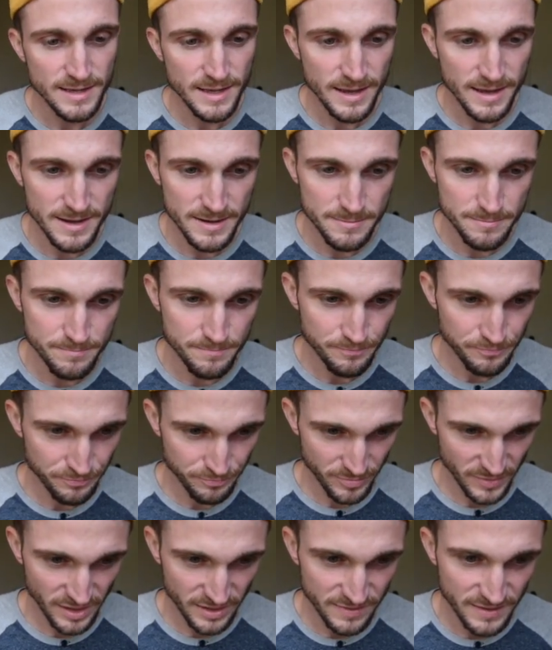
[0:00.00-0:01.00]
And
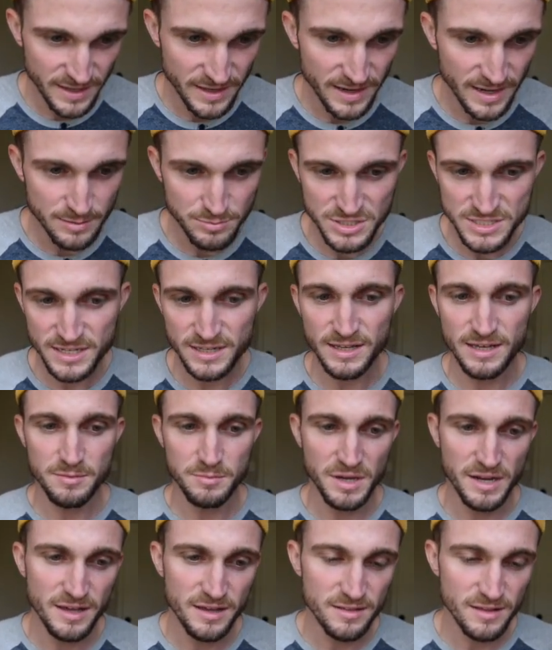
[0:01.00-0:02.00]
then I'm just going to
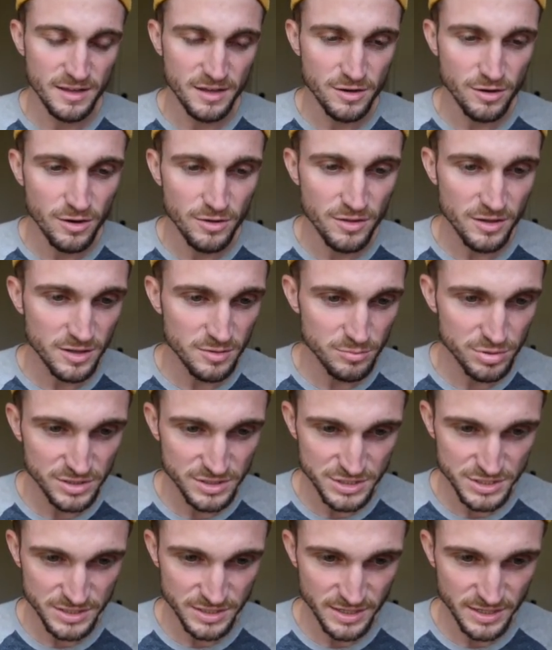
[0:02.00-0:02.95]
immediately call the completion